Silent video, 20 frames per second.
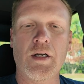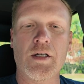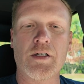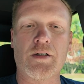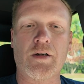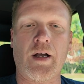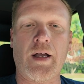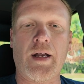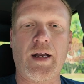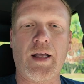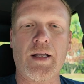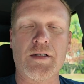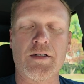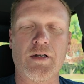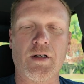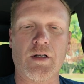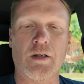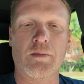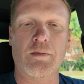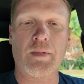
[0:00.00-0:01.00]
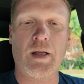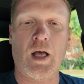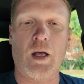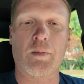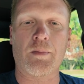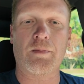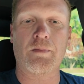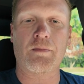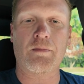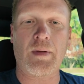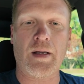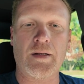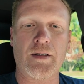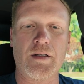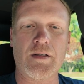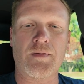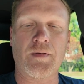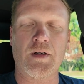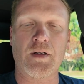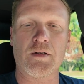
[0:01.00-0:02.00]
try and answer them, help make
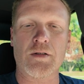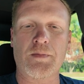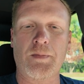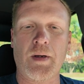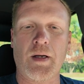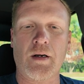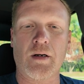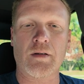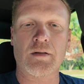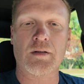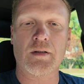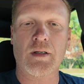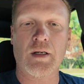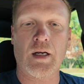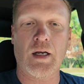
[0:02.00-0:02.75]
these videos better.